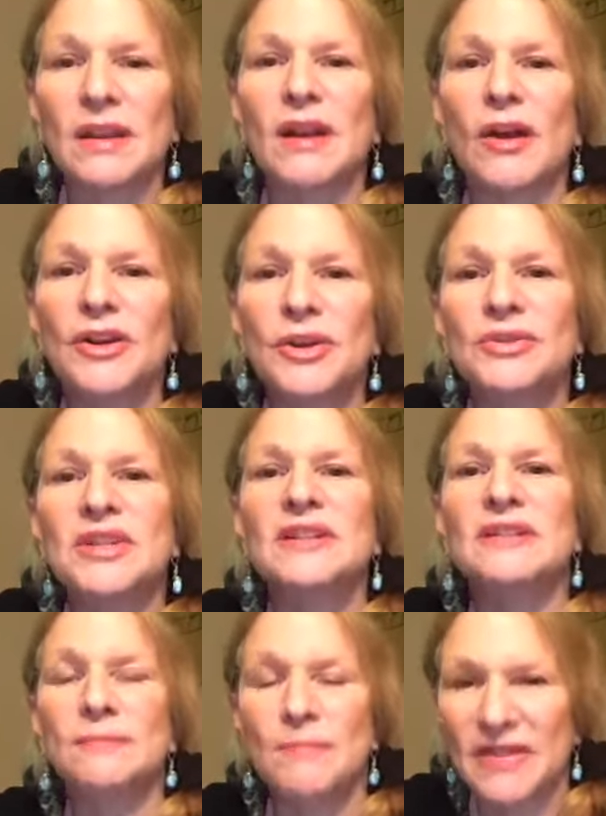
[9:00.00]
are
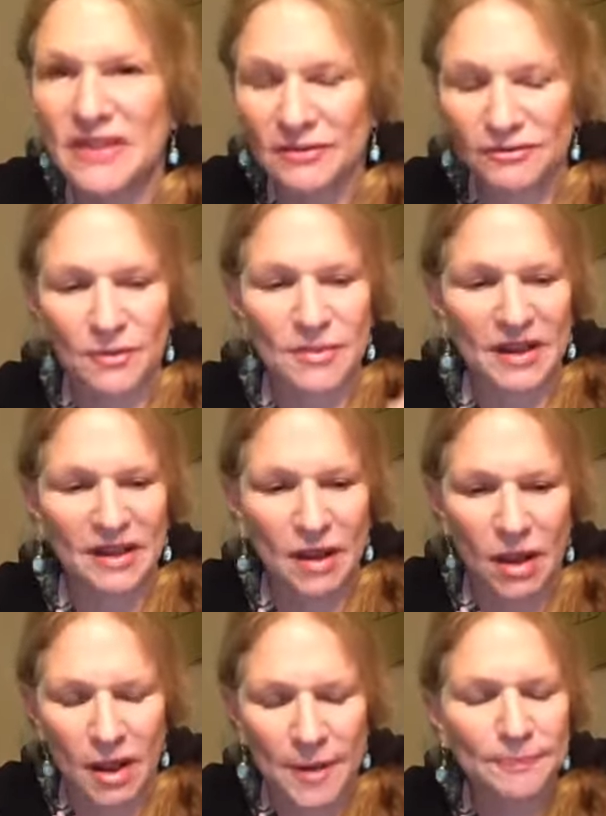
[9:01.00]
using methane from the
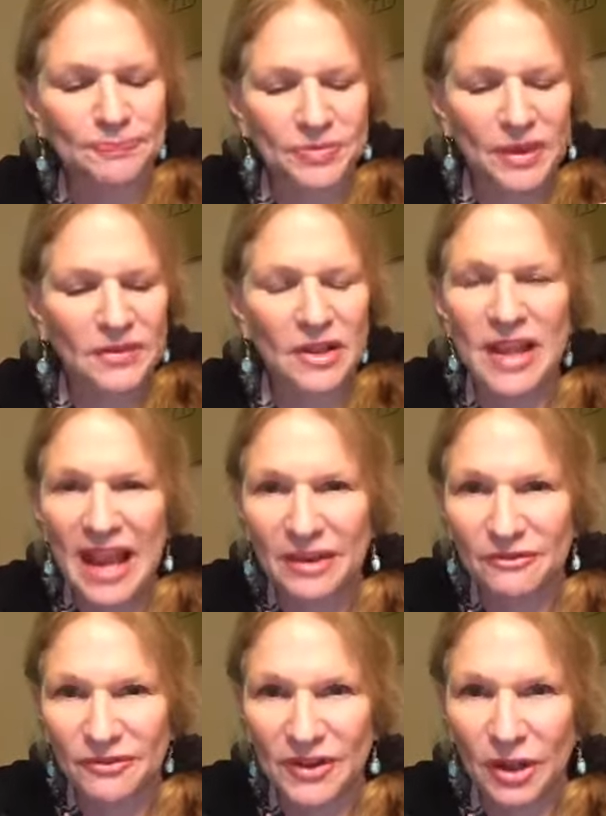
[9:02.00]
uh, the
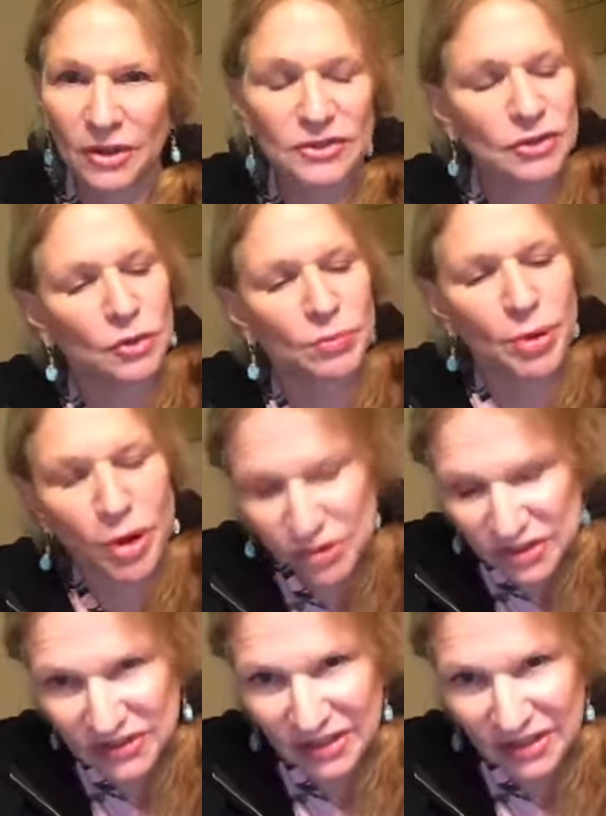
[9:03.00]
landfill to purchase